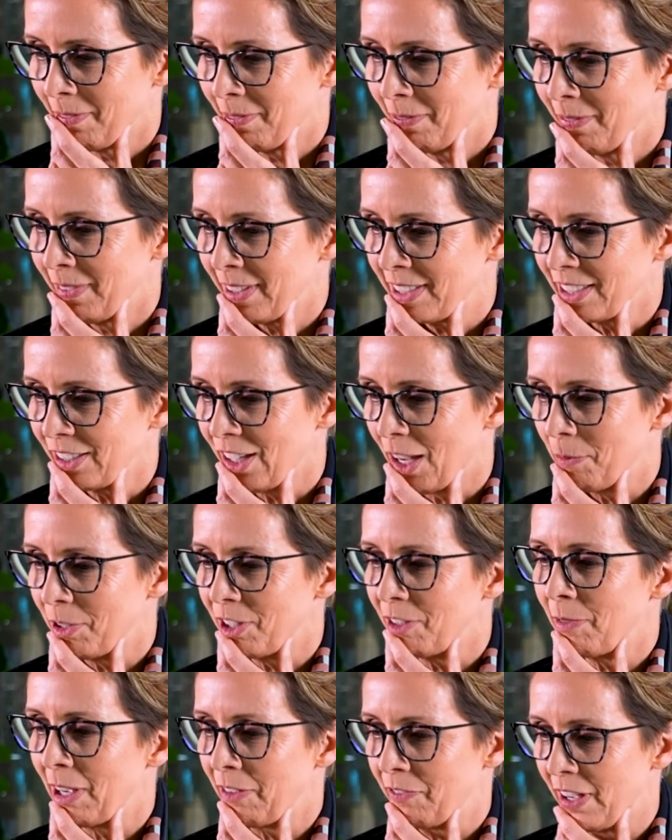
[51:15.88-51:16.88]
This alignment
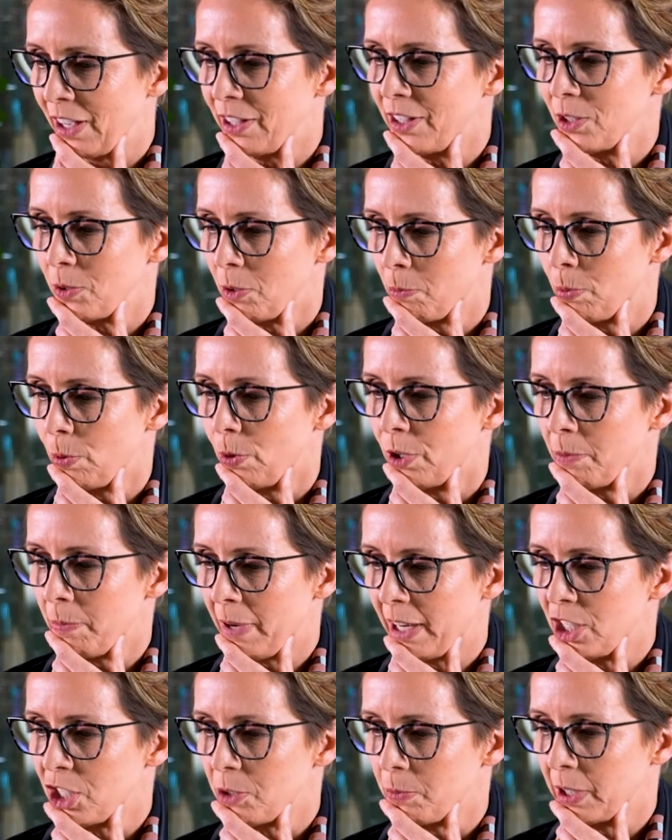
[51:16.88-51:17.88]
of my values with broader
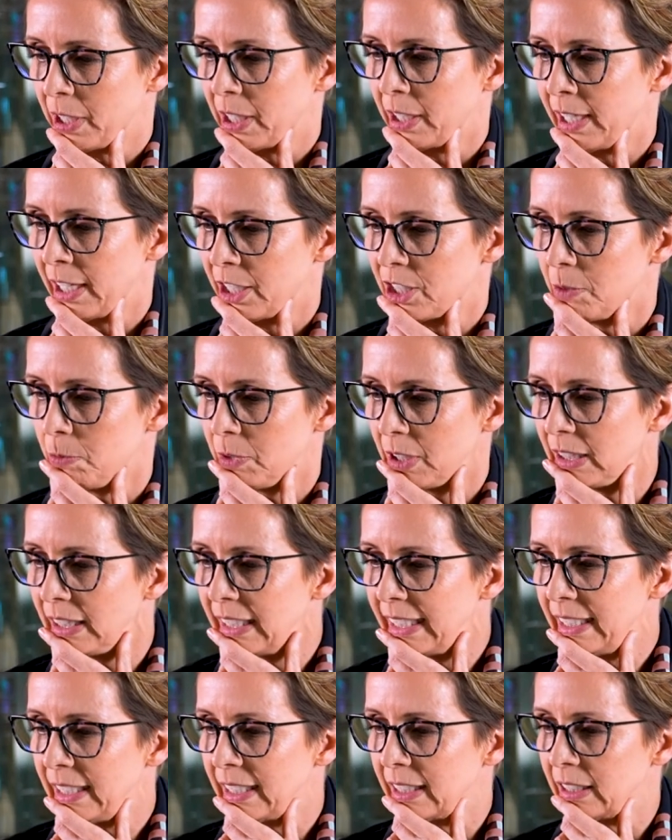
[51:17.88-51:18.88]
management, connection with
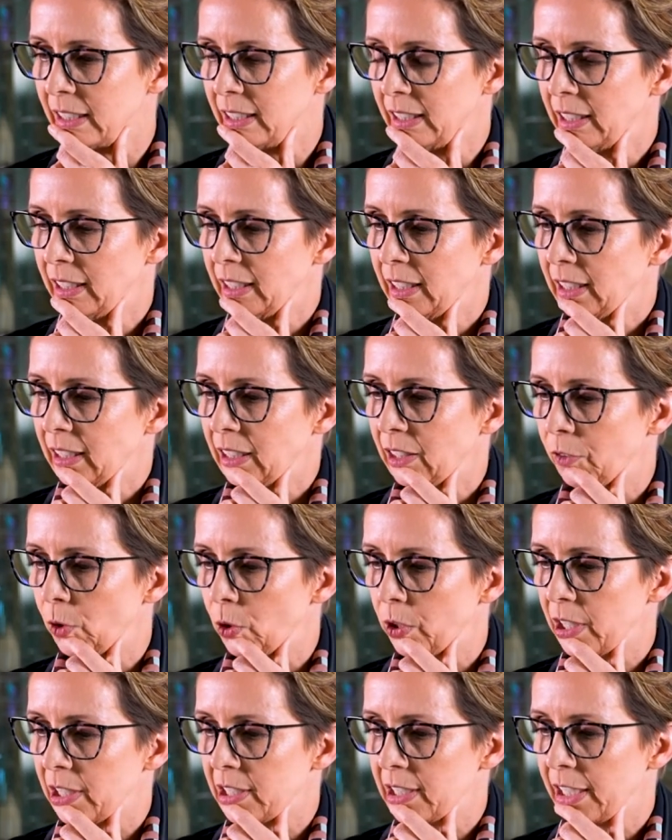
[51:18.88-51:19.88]
leader of
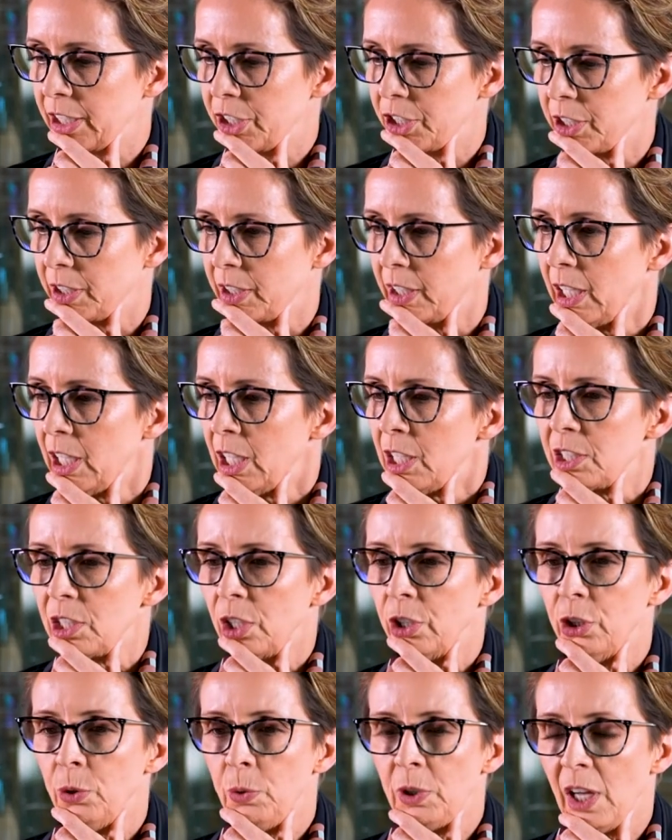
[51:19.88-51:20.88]
organisation. So
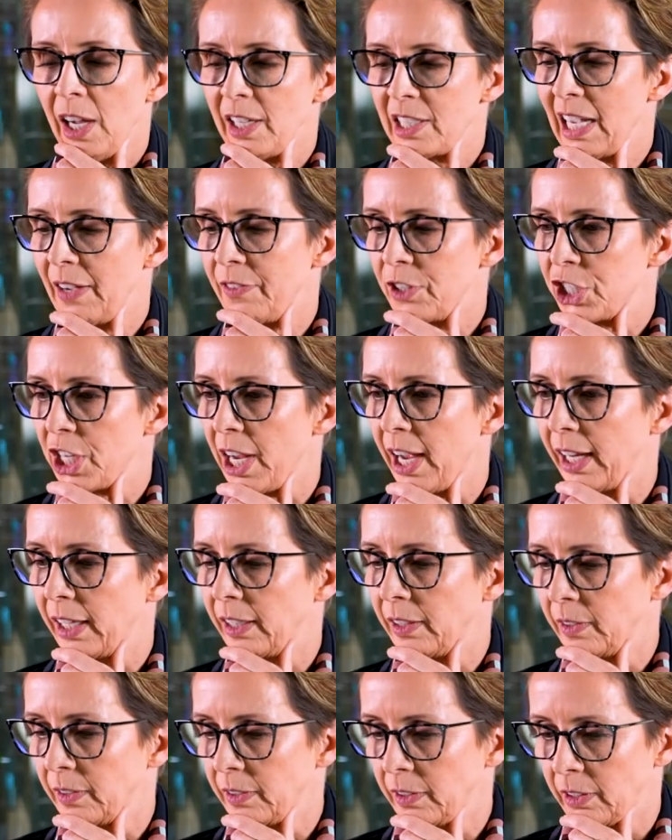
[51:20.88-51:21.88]
who would like to have a chat?
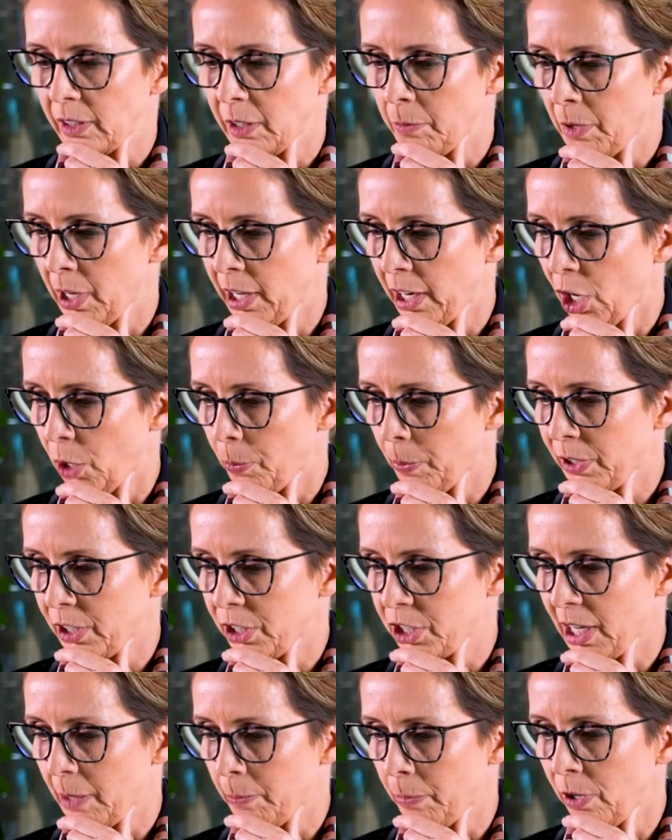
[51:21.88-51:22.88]
I might open the
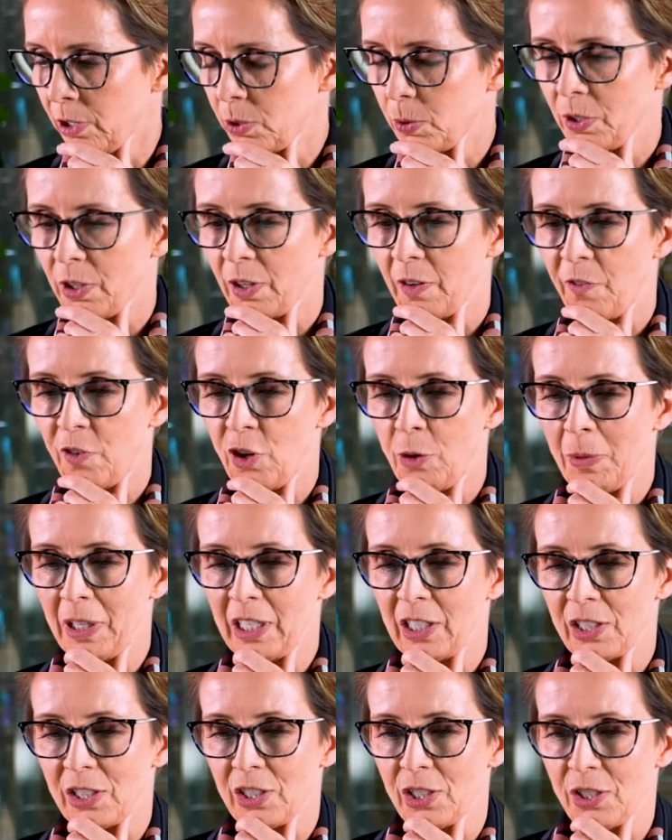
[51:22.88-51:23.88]
chat box. We've got a few
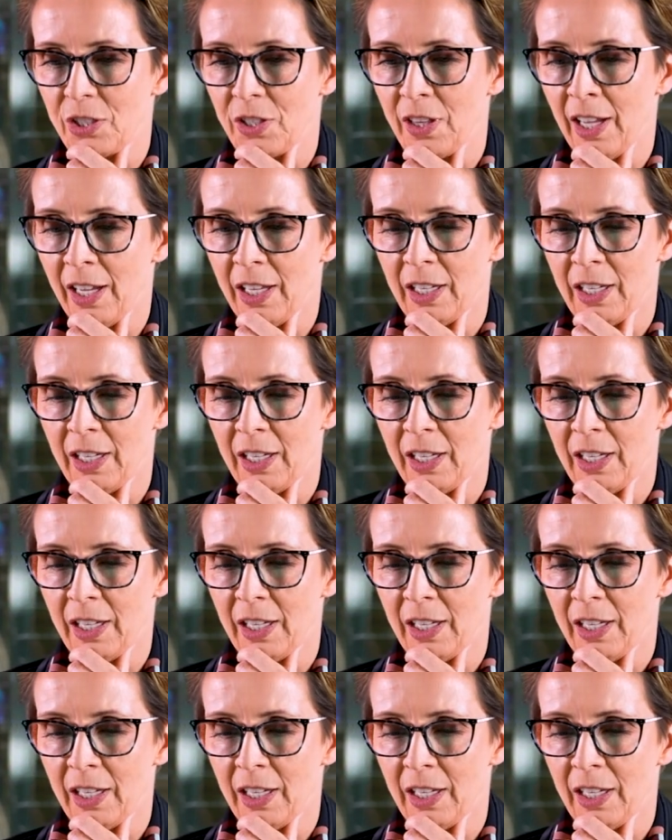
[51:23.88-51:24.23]
minutes to do that.